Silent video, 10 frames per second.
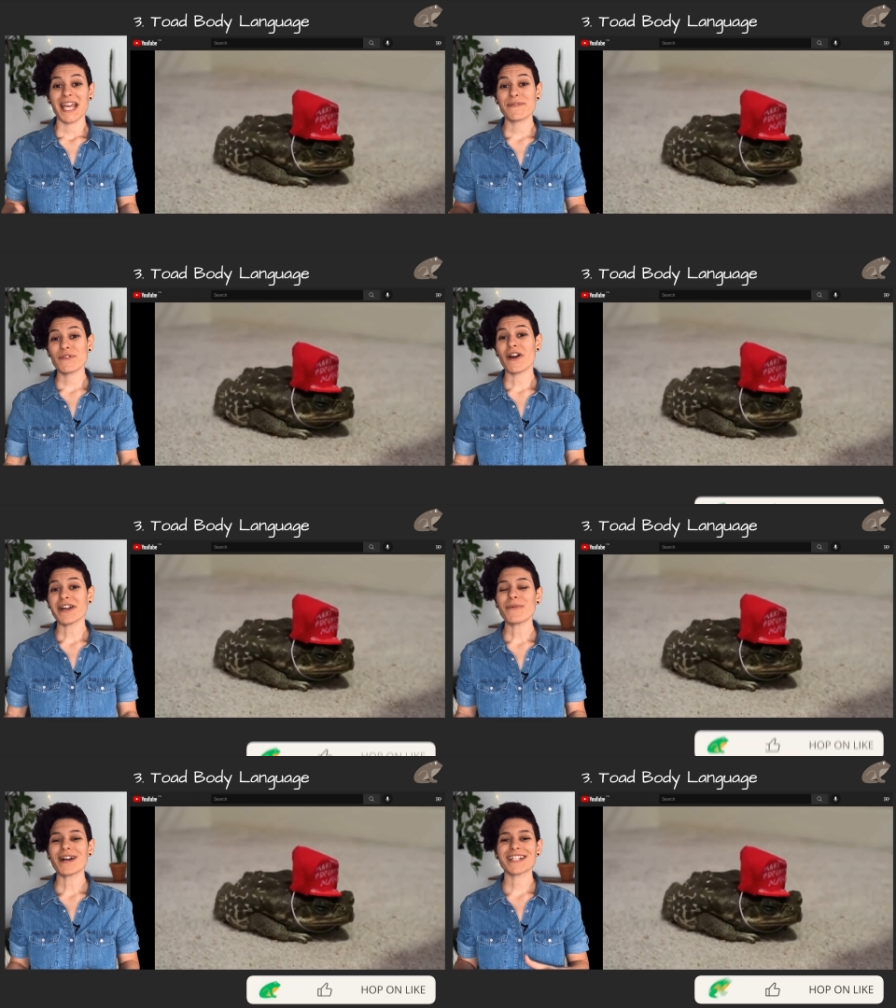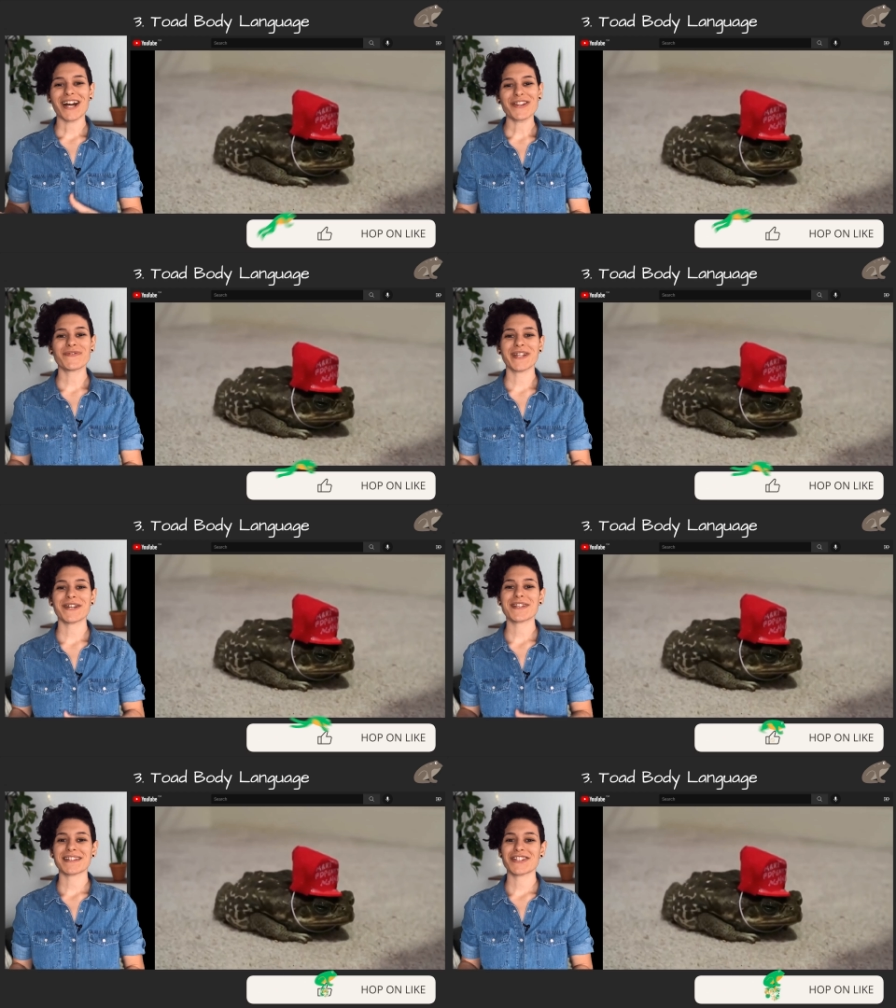If you've already watched other
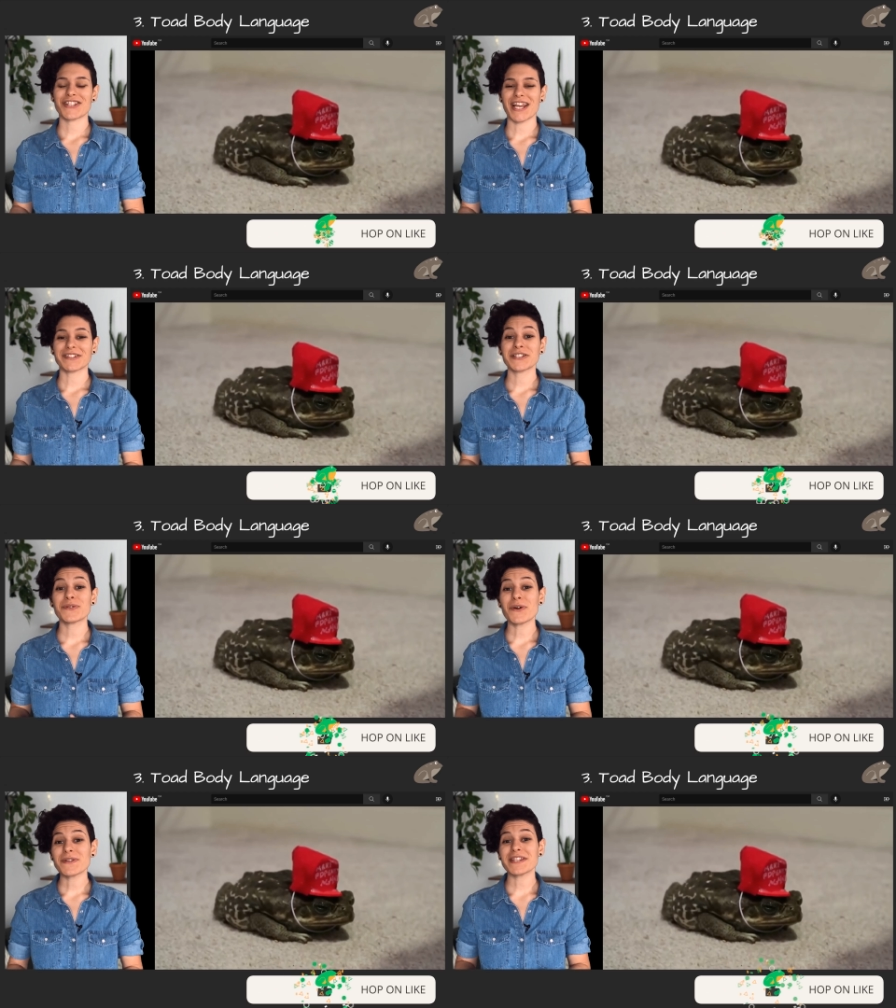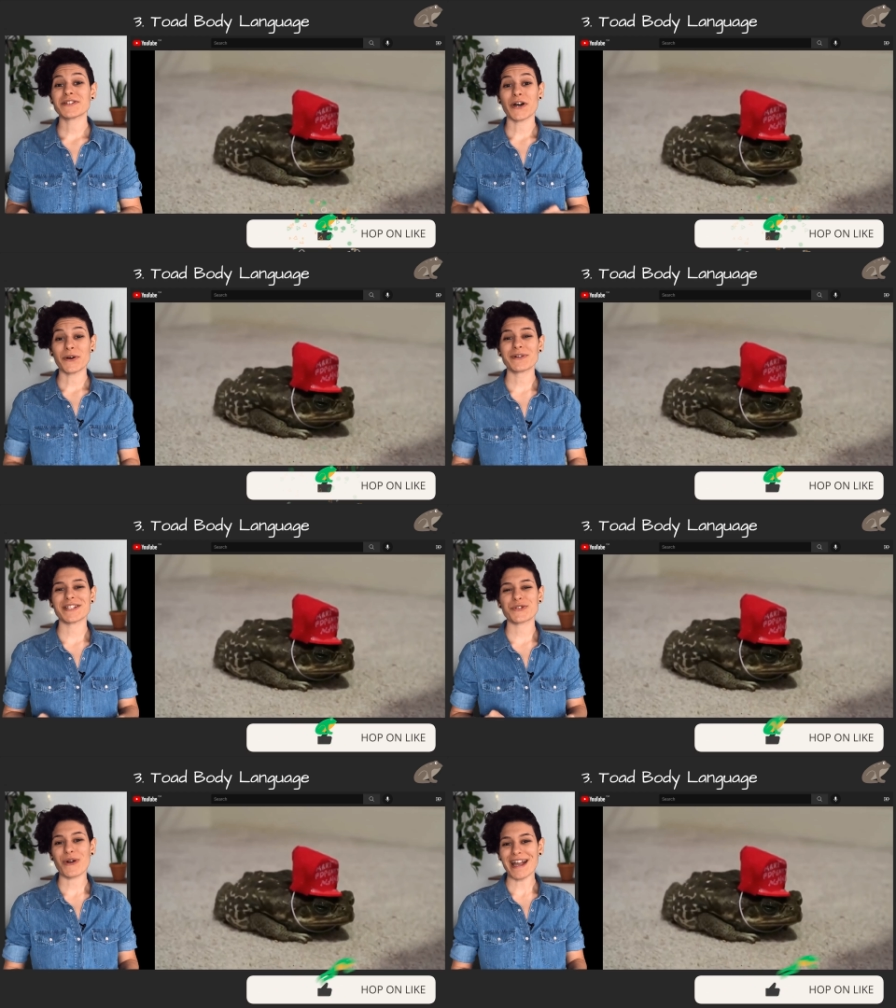videos on this channel, you know that the toad
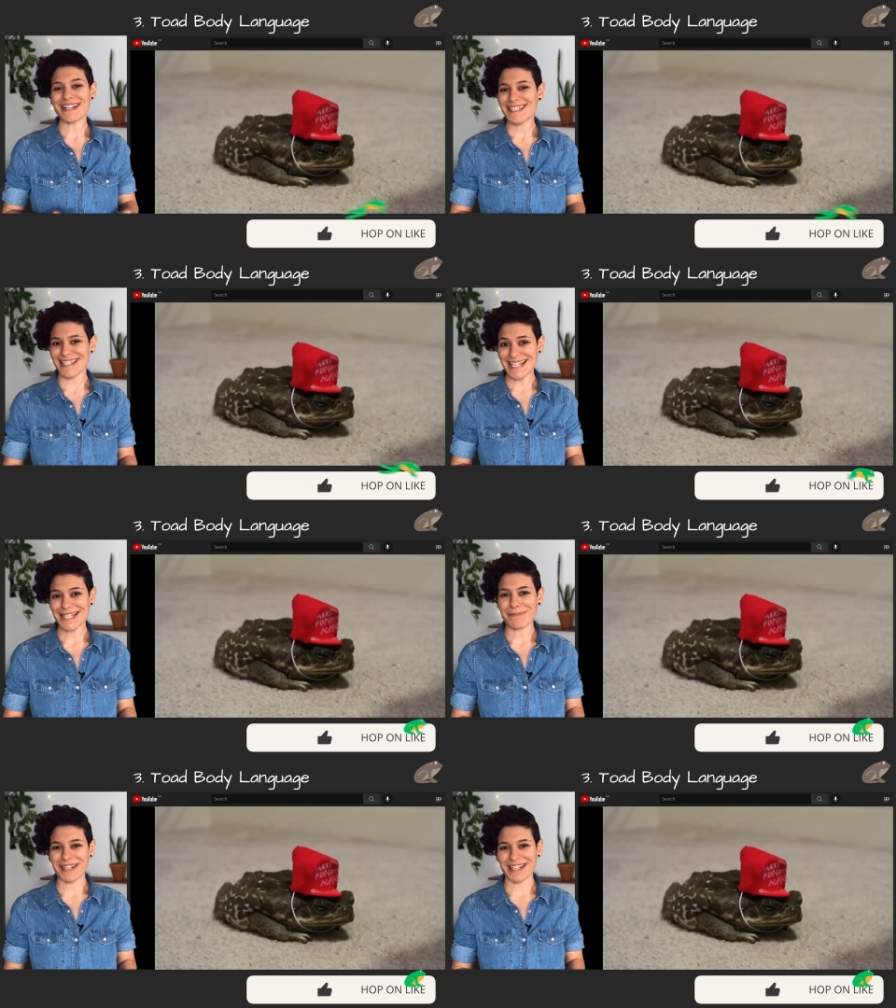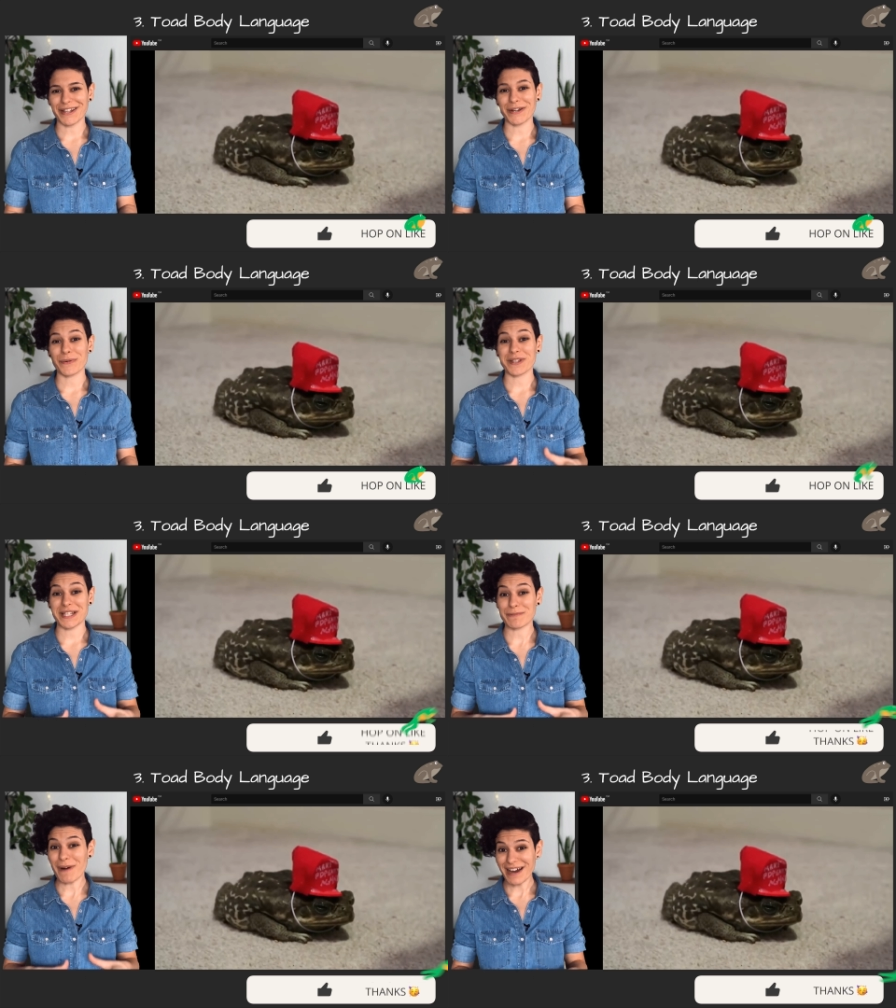is trying to say something here with
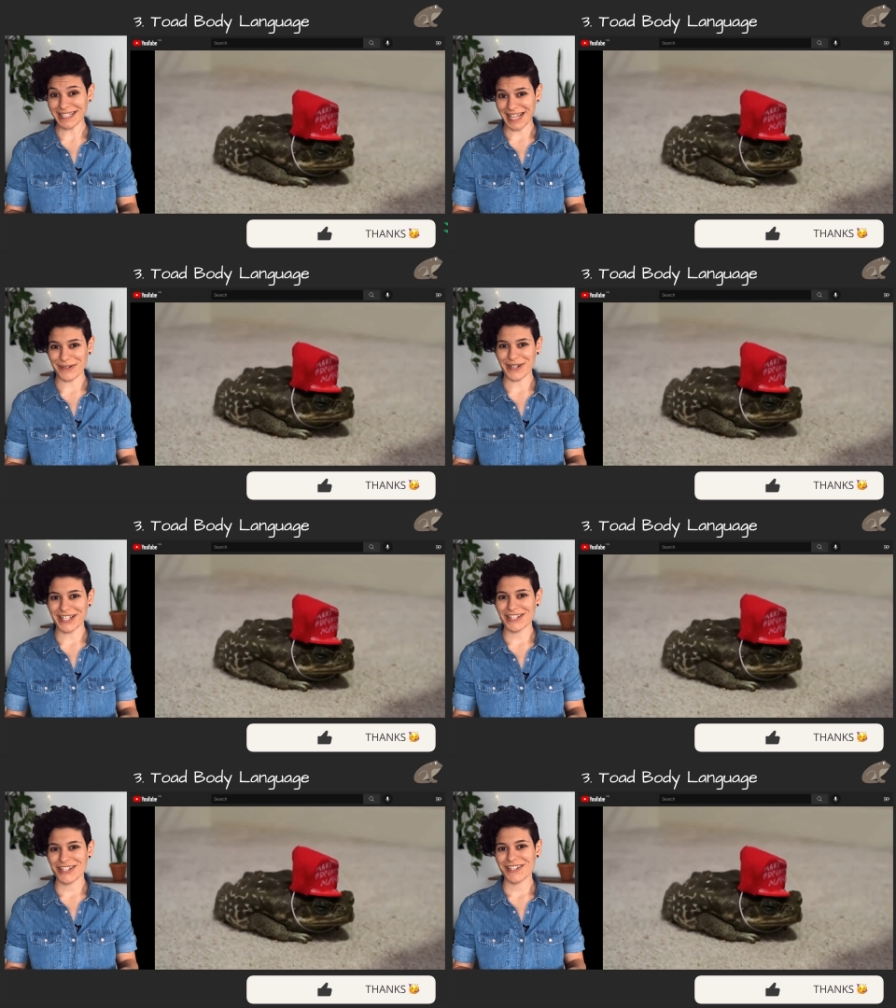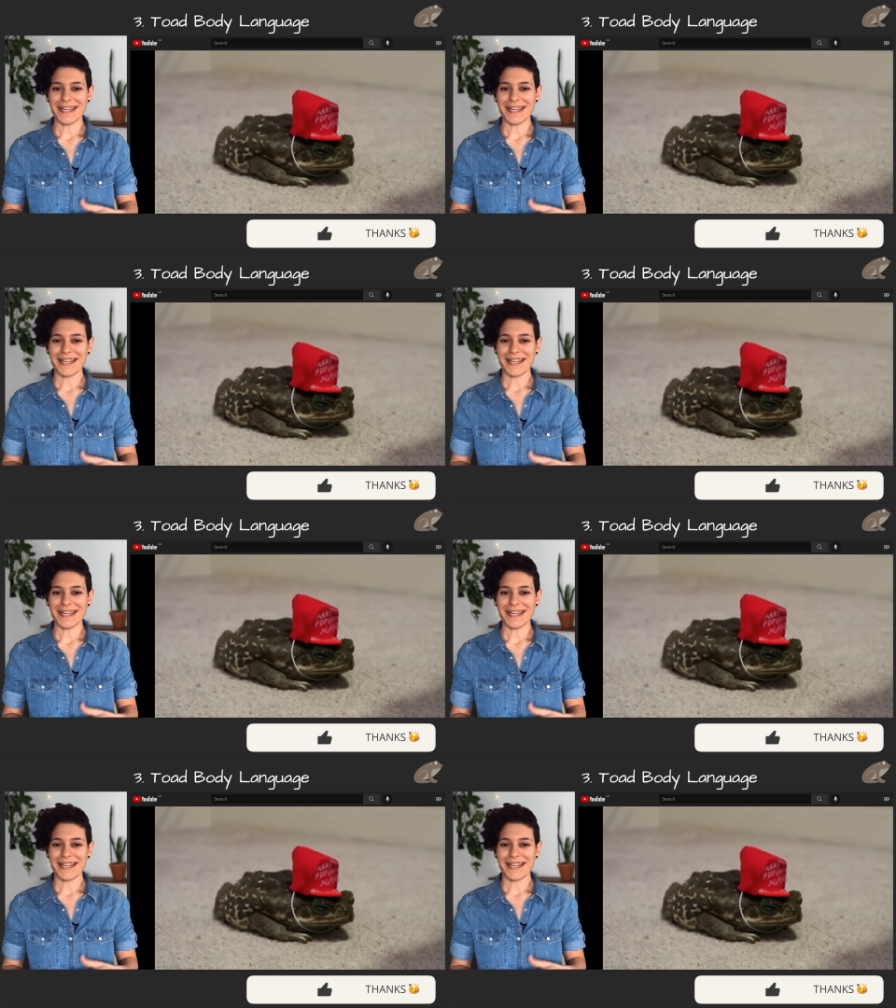its body language.